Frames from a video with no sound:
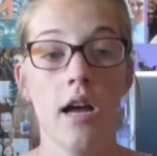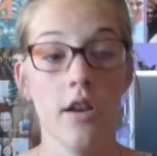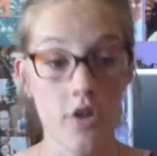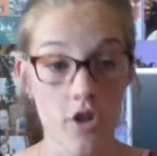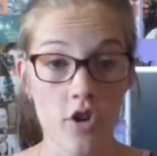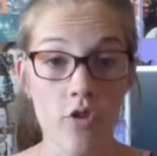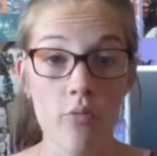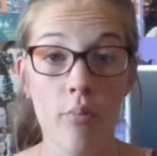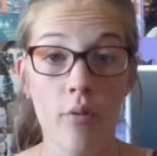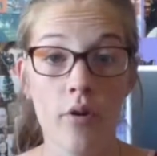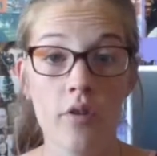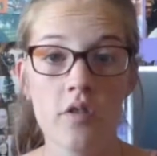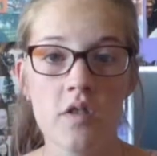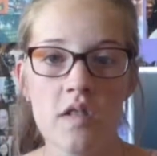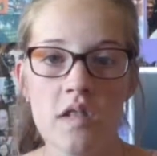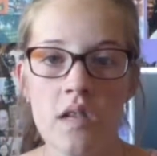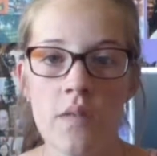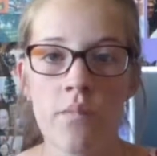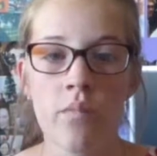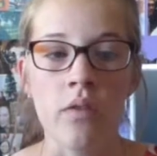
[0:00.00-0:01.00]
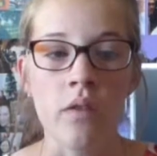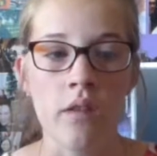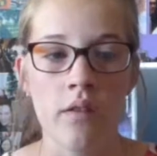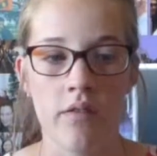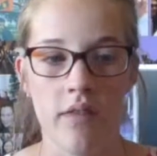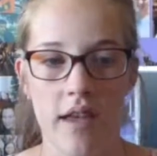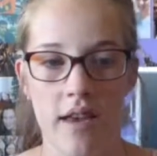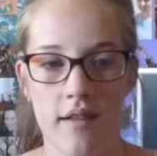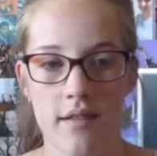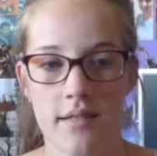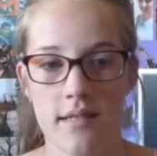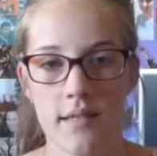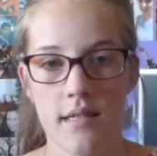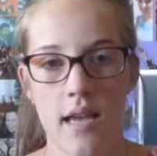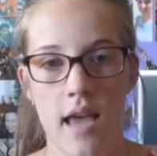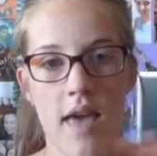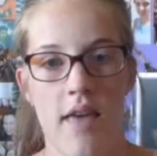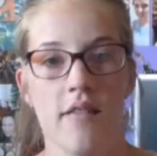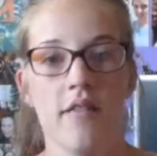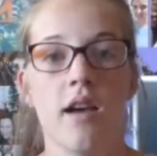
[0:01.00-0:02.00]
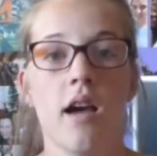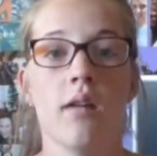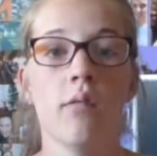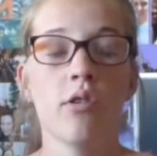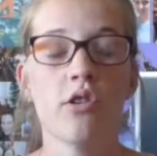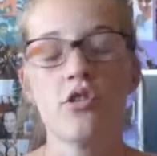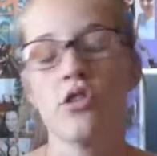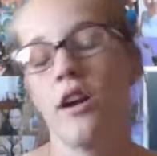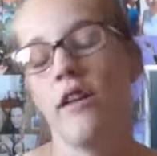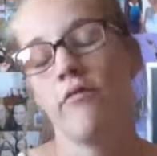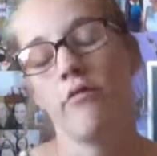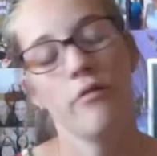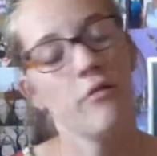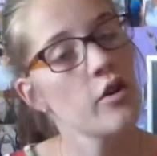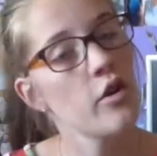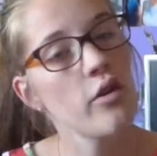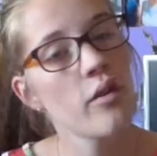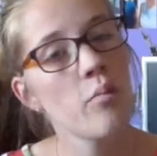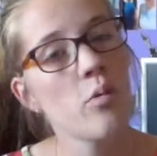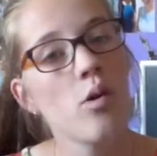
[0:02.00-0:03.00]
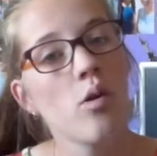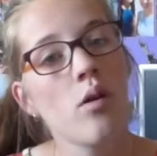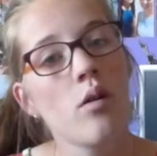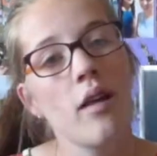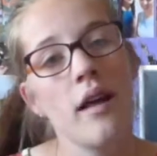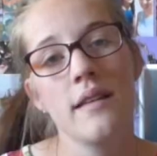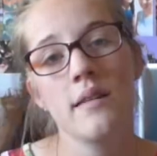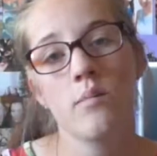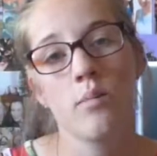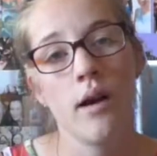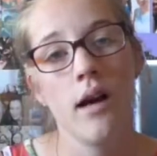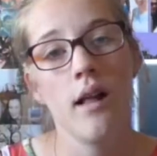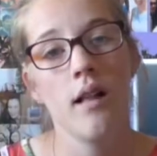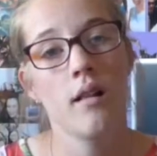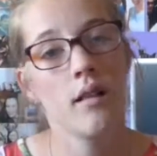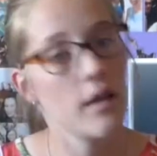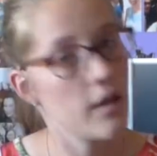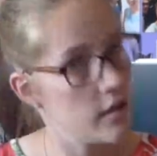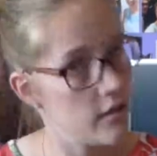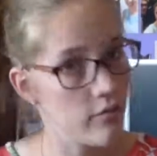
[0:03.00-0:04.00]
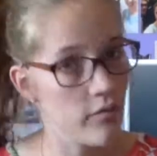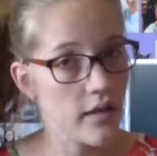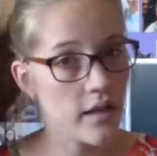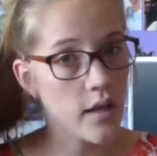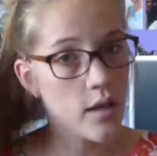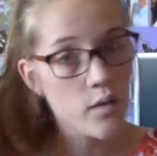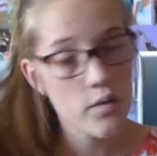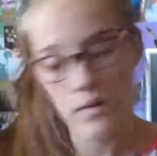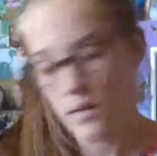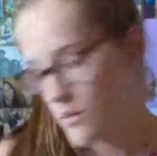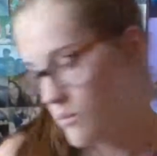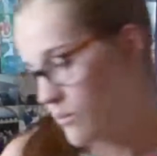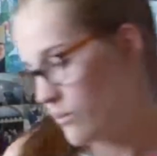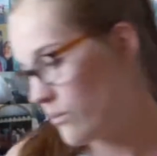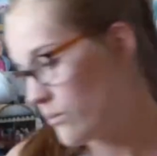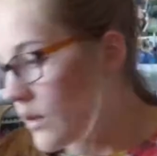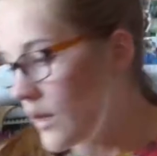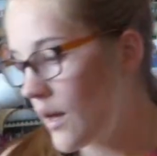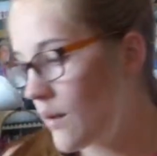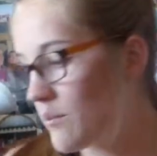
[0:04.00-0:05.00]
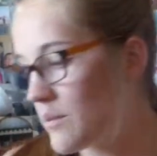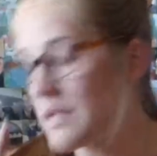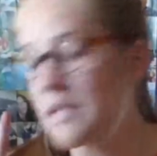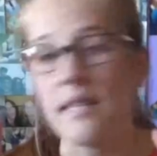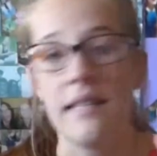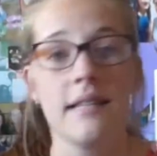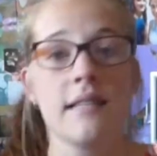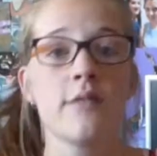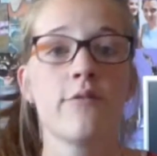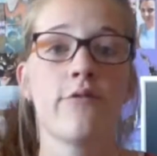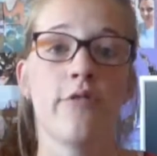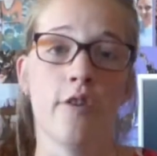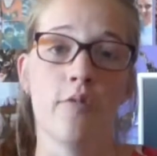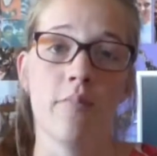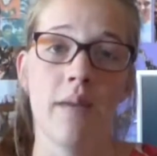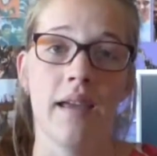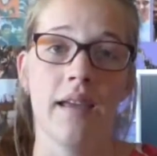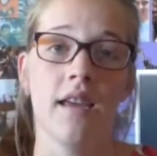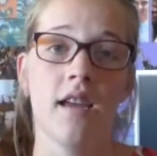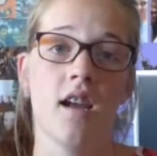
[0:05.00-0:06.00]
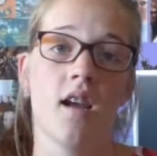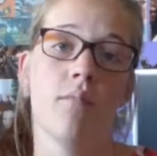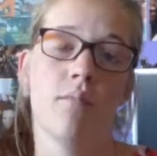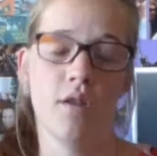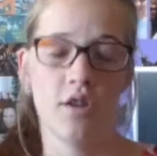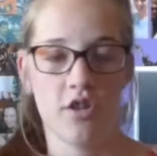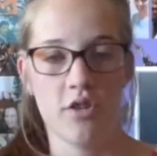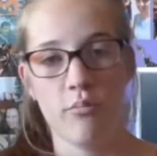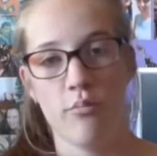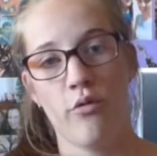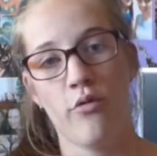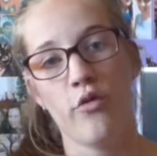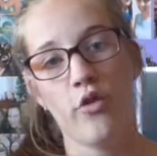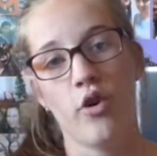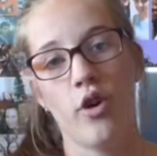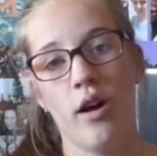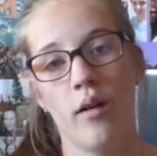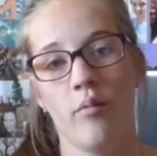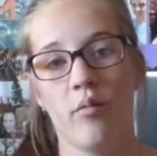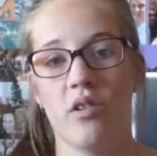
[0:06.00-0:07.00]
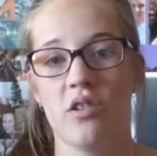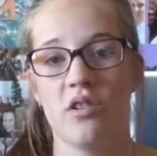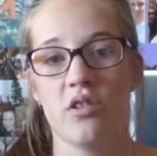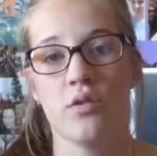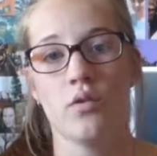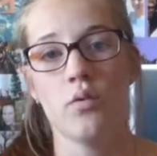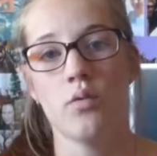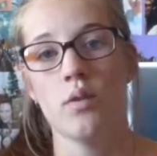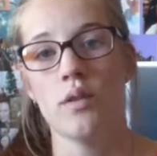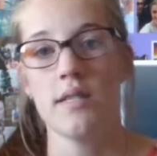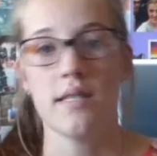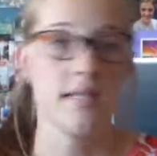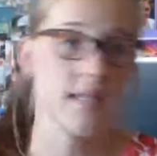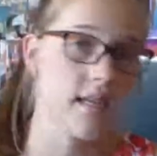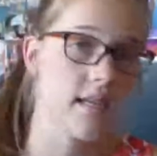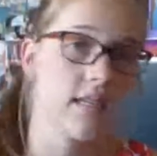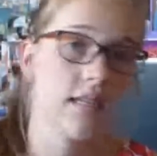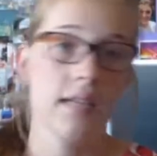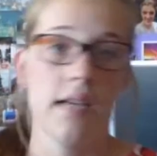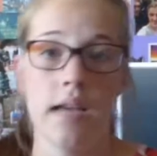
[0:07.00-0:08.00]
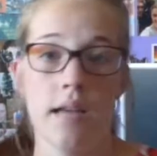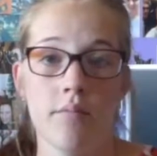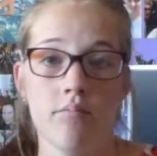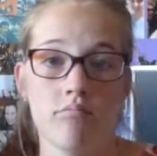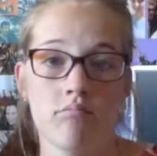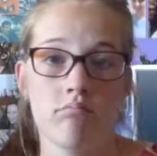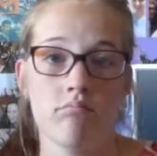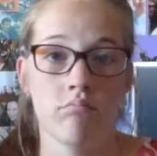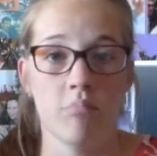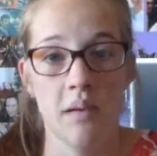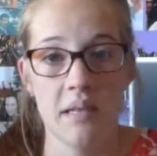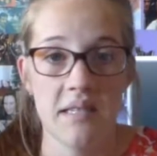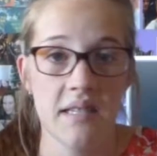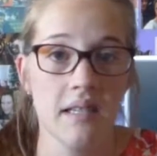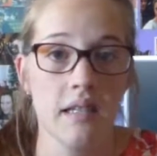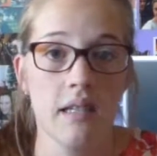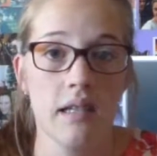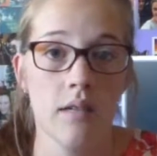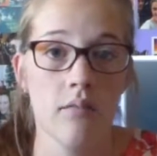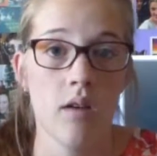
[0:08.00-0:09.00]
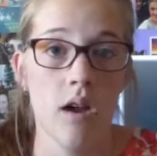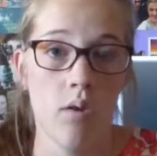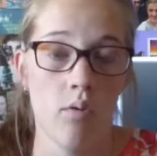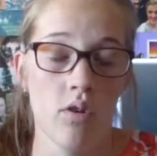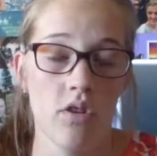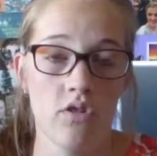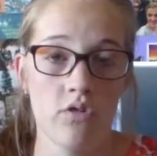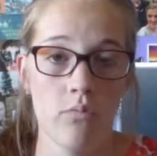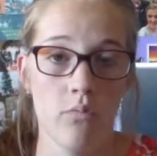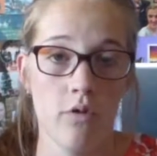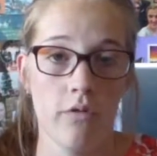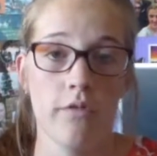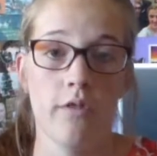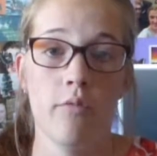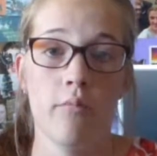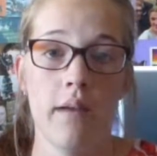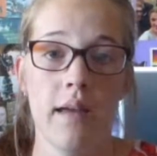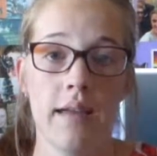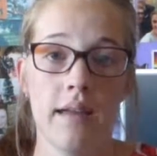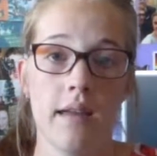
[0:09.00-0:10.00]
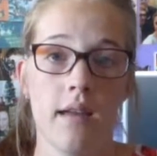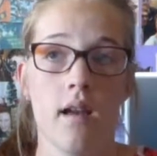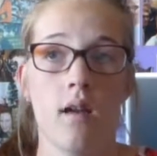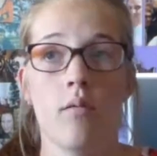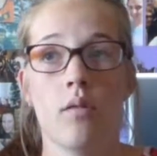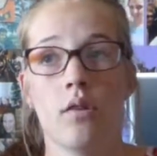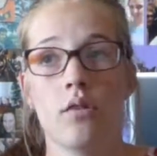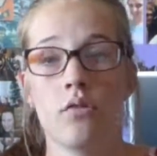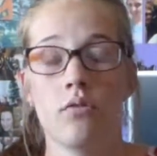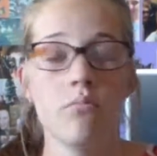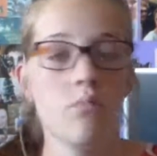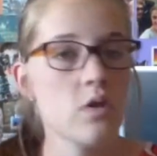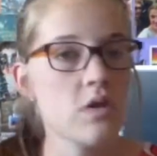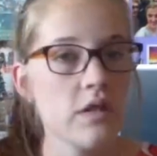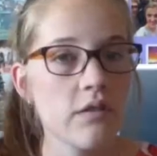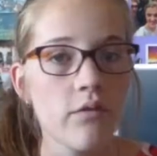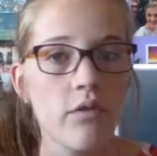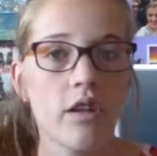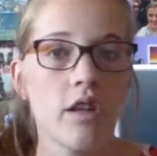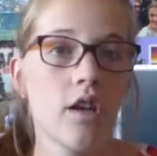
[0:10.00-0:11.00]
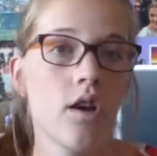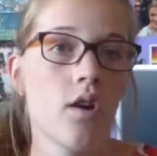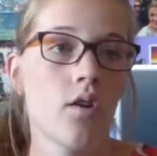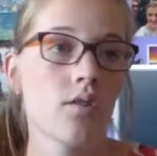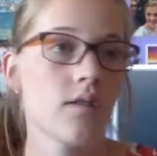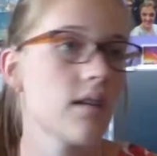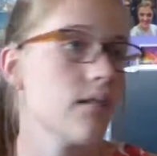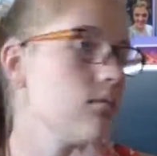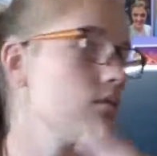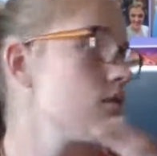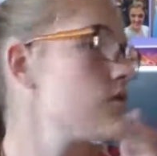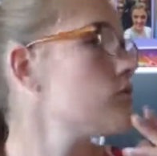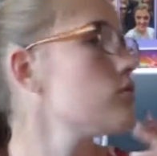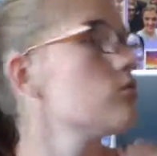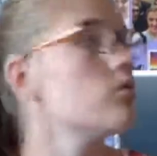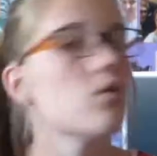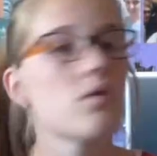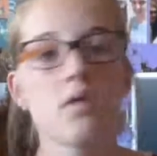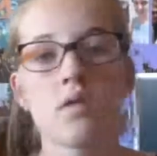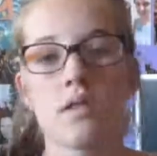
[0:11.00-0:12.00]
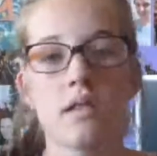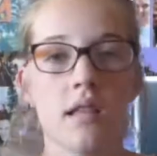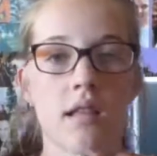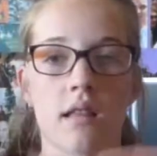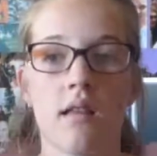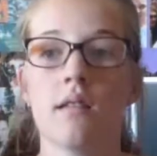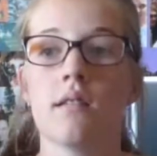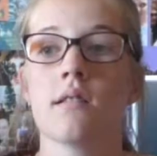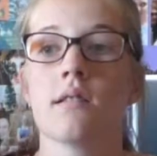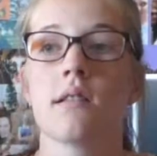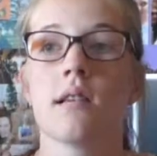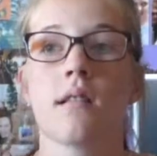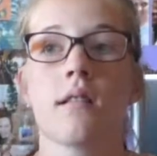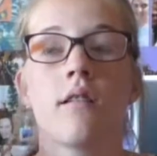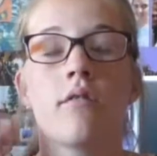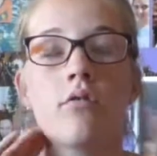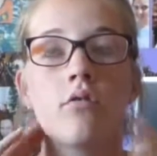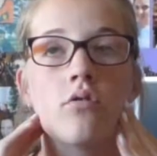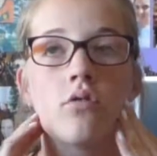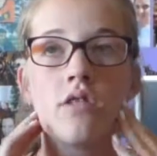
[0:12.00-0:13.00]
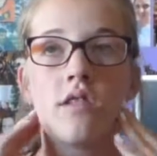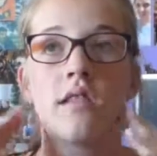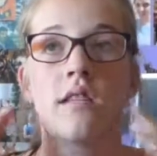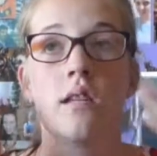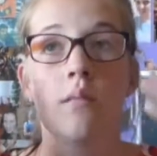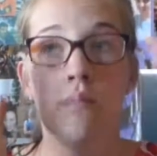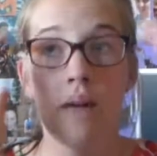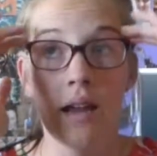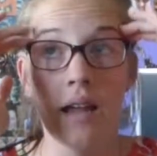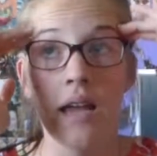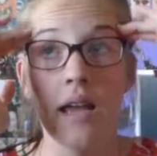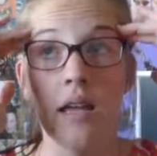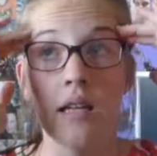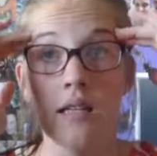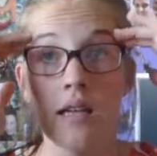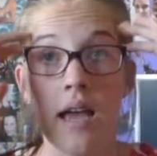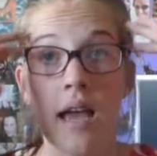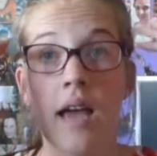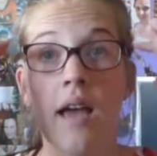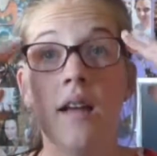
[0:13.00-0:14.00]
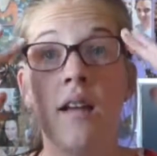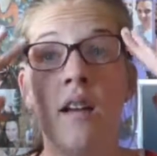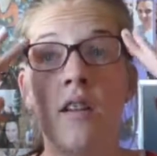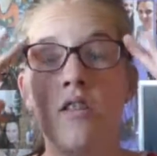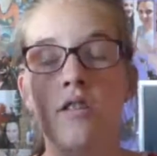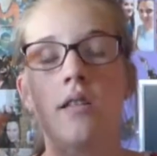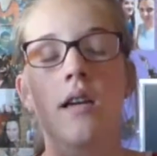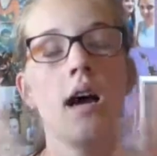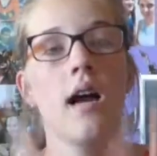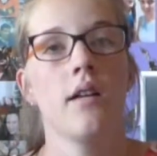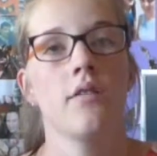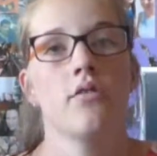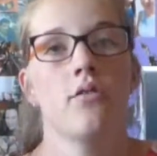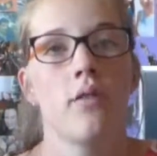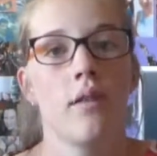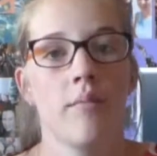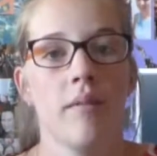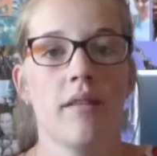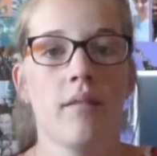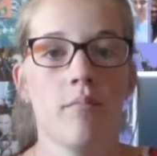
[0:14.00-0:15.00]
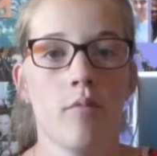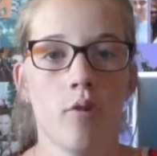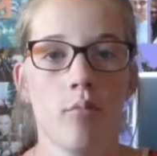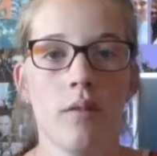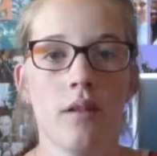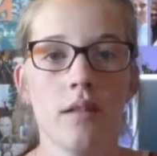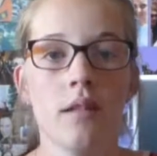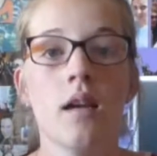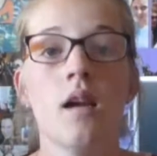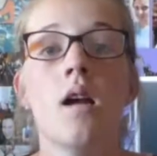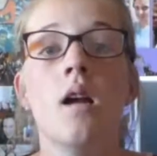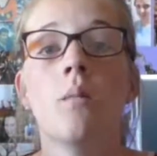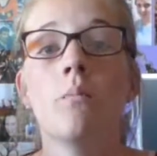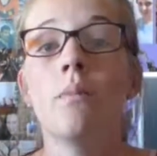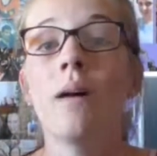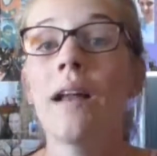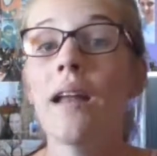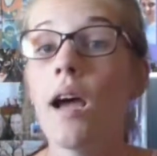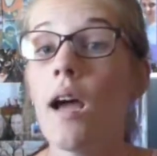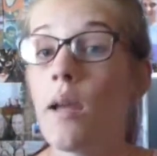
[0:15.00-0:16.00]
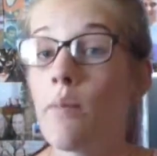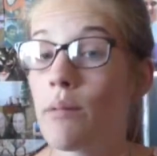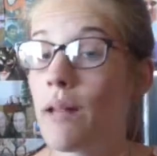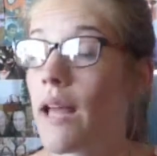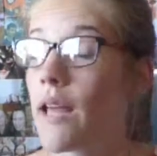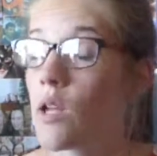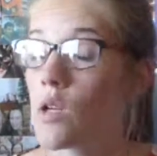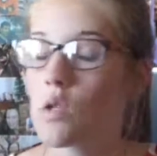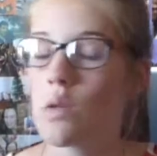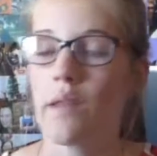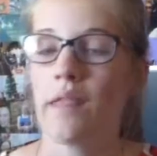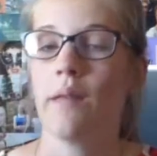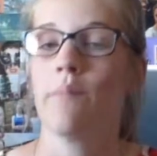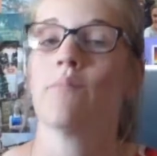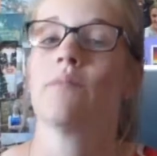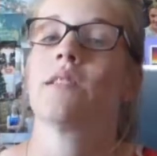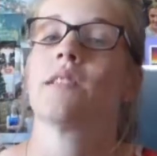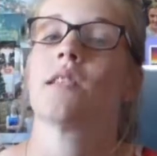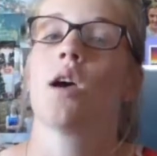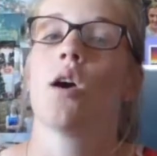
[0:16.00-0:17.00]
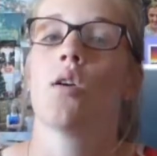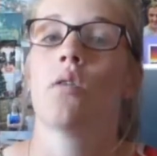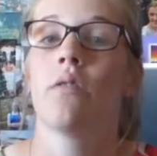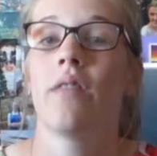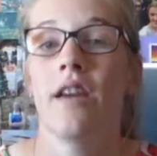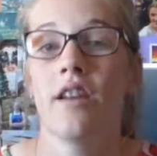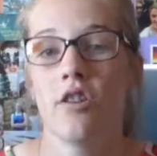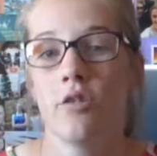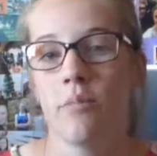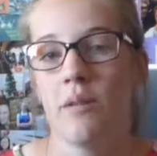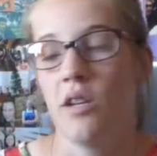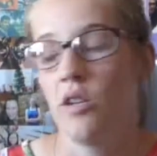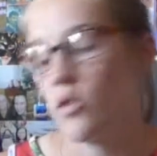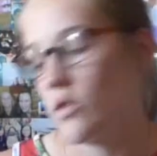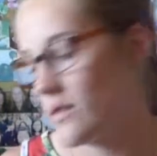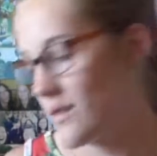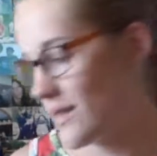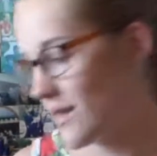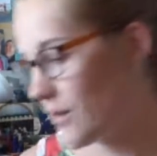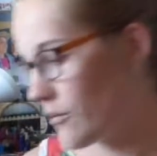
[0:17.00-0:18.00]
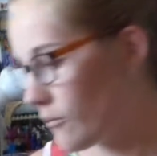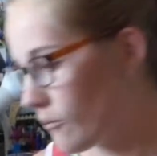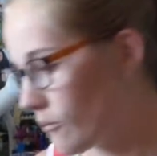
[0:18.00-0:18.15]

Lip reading: New books, that is. And I want to try and review them all as well in videos. Number six, filmmaking. I mentioned before, I want to do a second a day, basically. I want to do more filmmaking, I want to do music videos, I want to do all sorts of things. They're all just in my head and I just can't do them at the moment, but I plan on doing them, so that should be interesting.